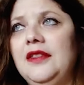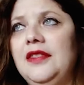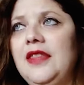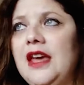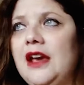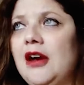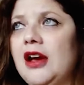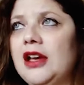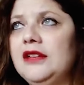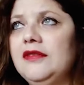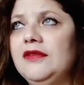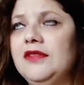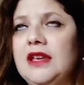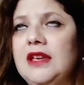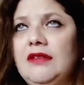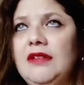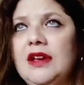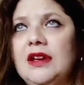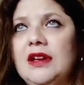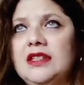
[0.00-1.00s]
they're kind of
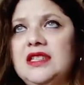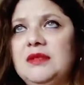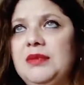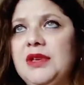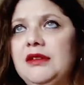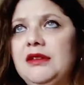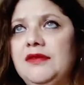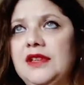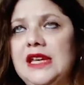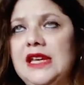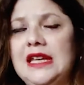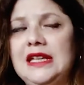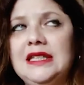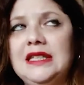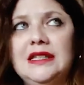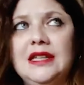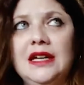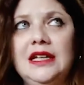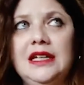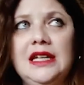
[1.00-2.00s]
giving us a bit of an
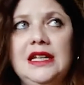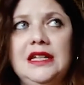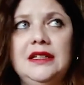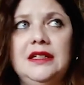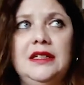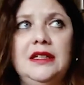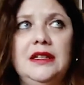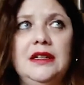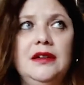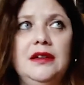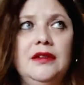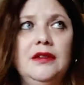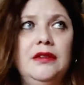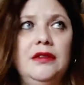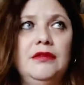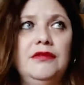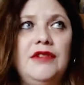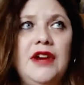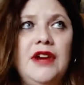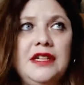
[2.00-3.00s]
insight into
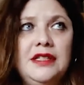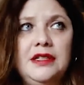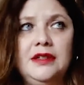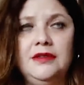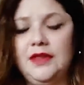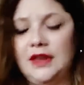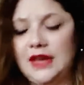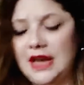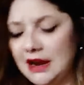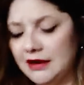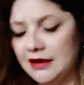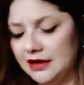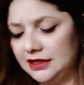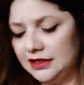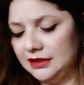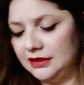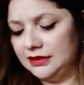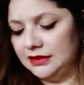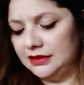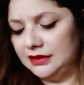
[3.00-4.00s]
the rest of the
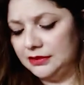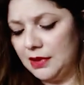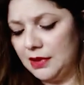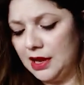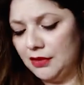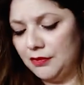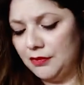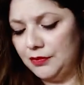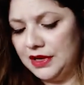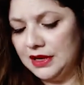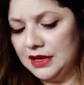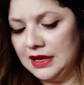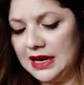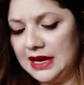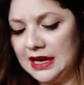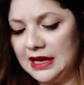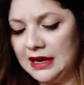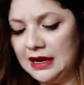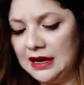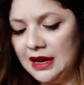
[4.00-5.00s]
characters as well. And we can
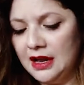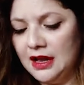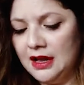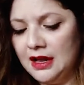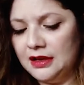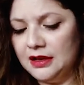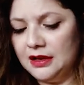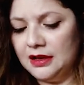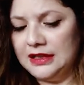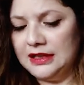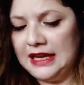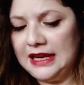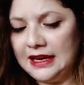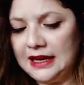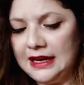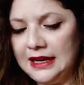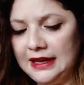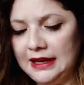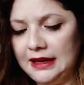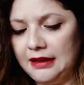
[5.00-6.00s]
get an
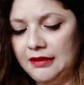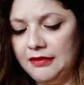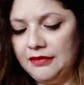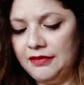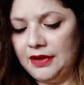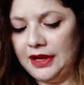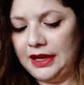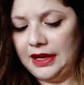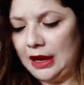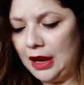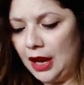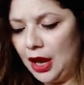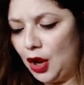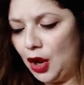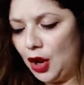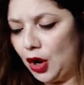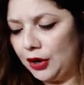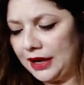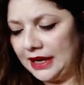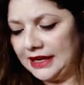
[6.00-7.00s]
inkling of like,
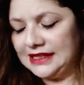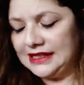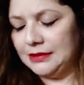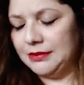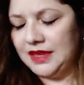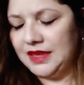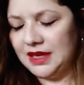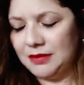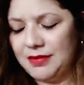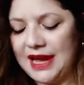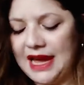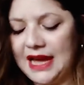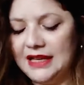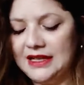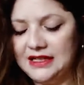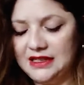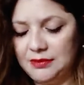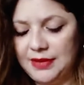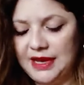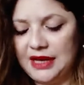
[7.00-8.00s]
okay, something bad
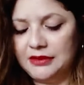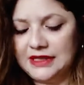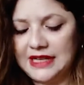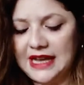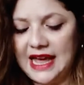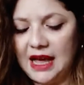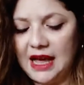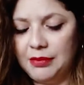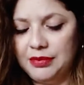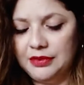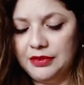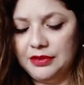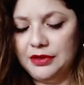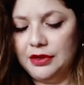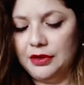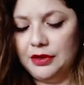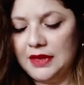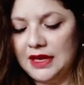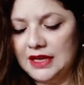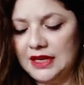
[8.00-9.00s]
is about to happen.
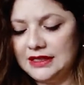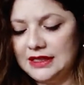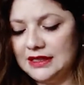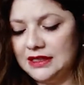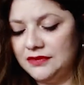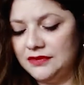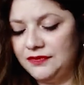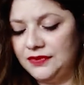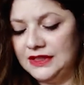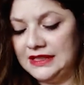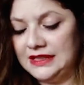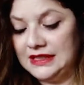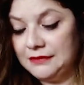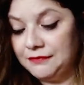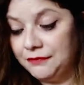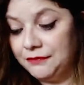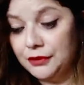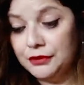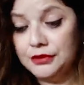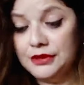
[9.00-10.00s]
You know, there's this
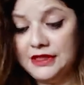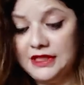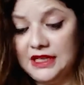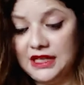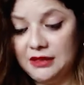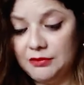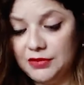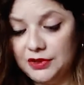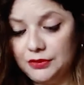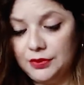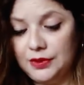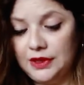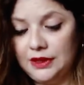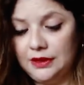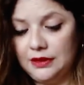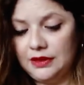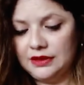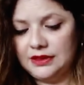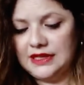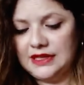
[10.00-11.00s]
food scene
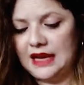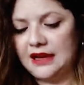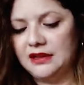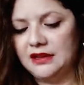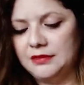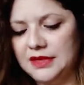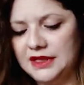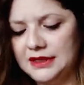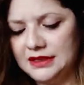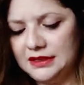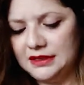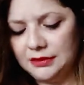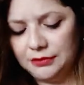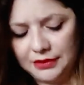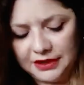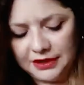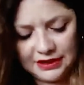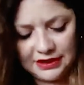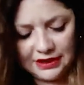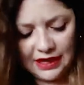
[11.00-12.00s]
between the second Mrs. De
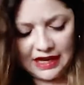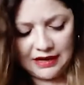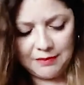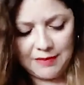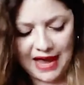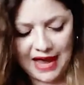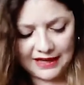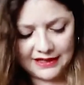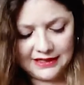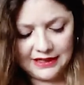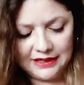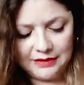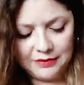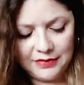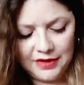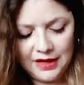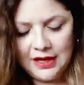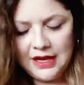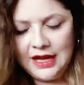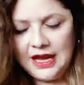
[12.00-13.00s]
Winter and Maxim,
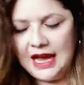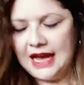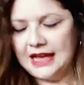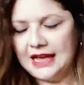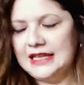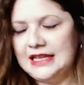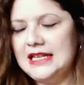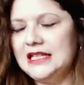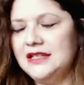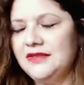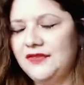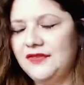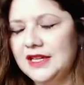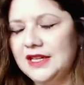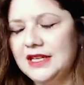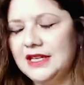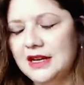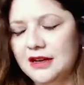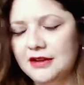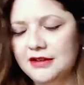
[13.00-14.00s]
and he's
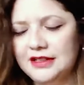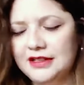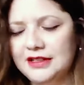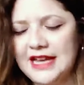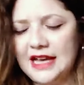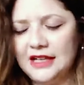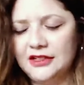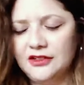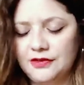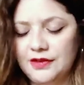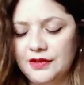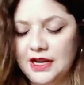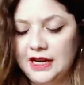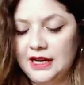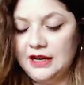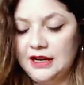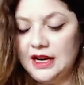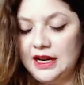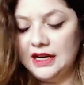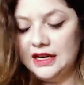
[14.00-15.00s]
feeding her a
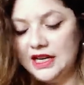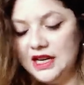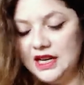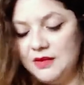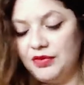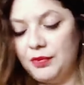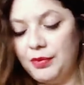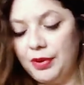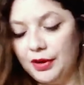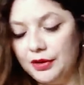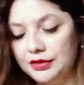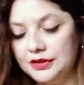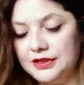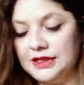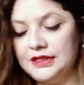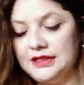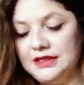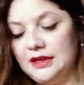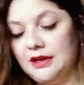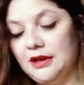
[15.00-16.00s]
tangerine and he
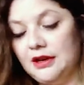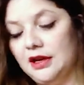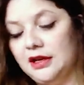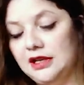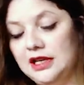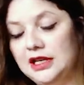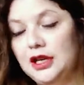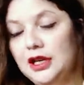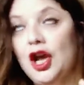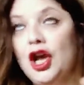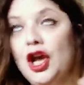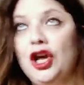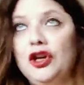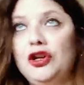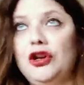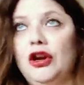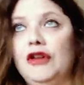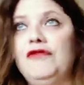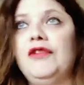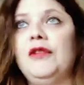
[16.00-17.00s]
proposes to her. And,
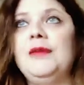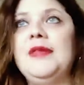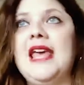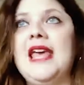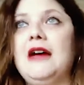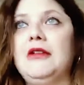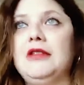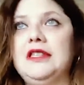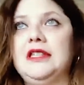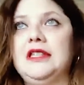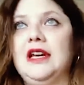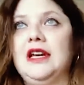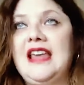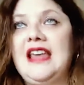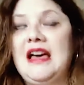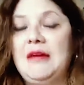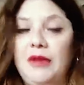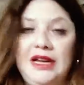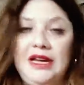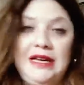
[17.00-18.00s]
you know, from the outside,
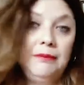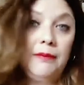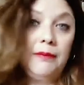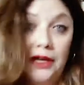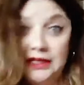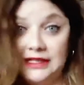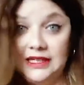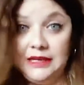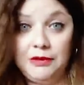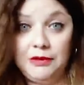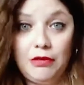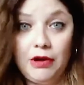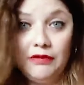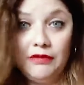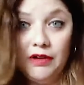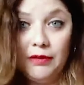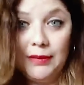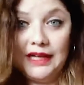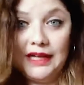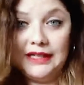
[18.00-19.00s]
that might seem quite
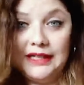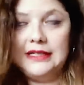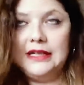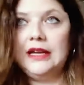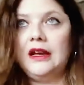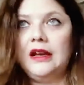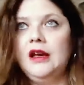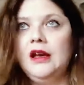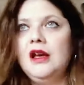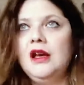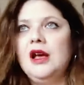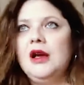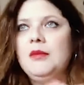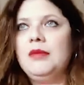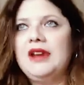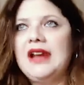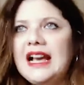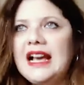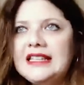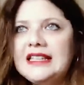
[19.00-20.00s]
romantic.
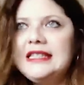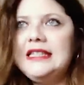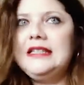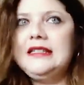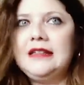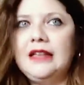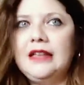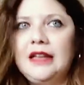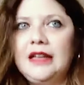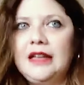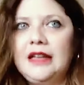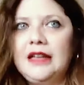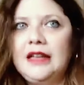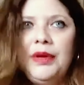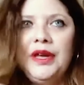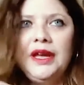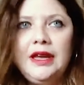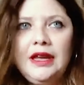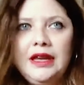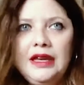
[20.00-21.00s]
But as he's like
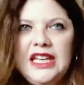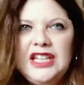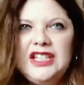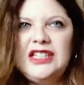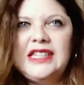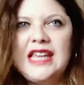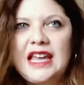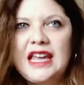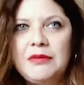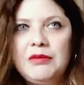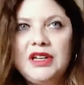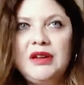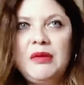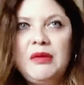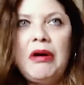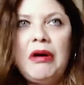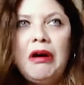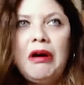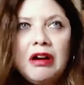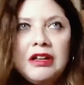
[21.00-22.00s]
picking each segment
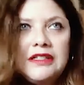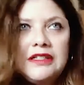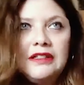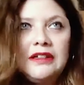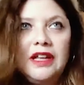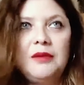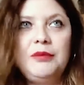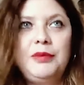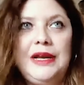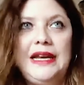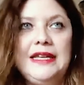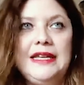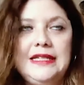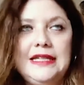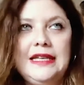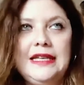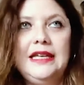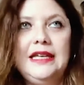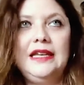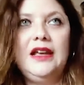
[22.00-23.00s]
apart and like
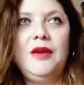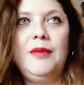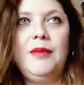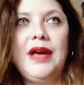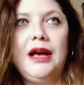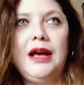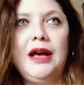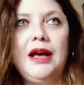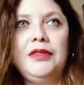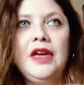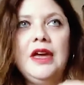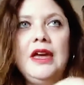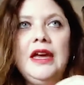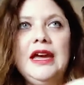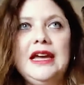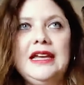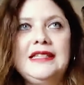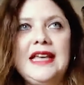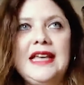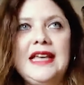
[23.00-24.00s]
placing it in her mouth,
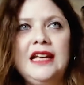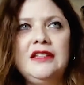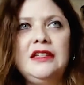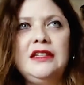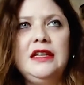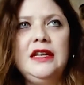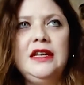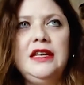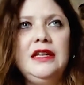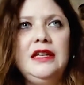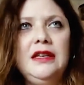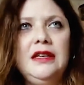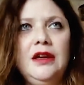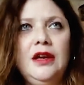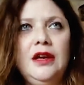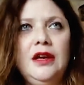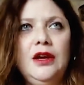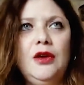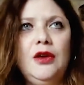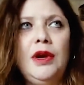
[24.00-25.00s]
it's actually
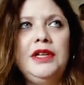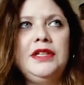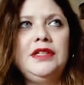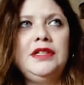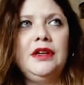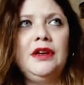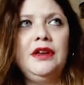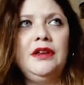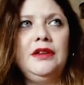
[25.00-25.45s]
quite